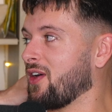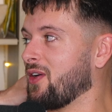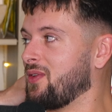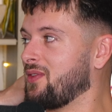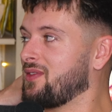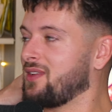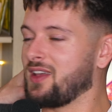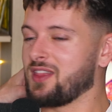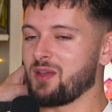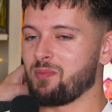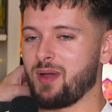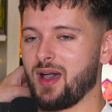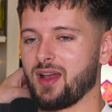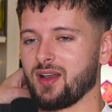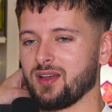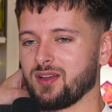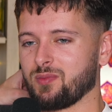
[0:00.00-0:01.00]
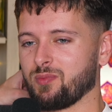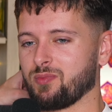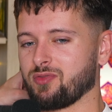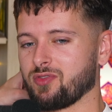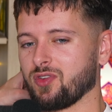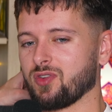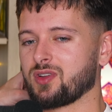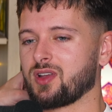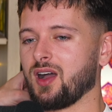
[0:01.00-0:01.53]
own in the paddock
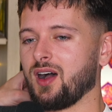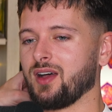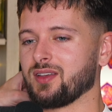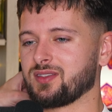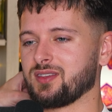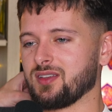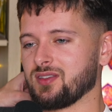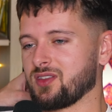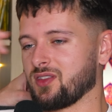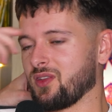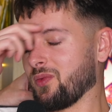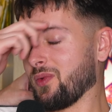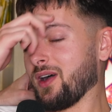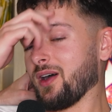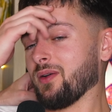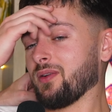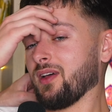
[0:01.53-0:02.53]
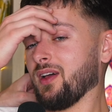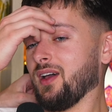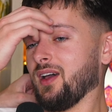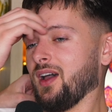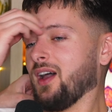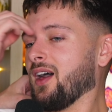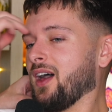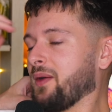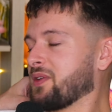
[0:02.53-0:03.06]
broadcasting to the world,
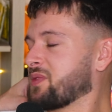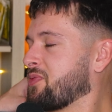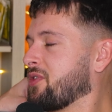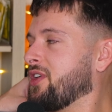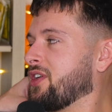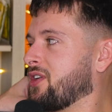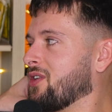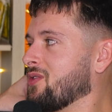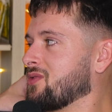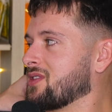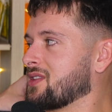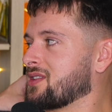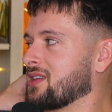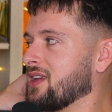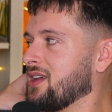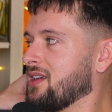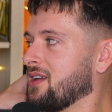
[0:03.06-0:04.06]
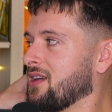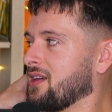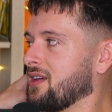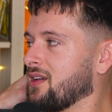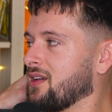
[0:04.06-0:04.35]
that was pretty cool to see. Yeah.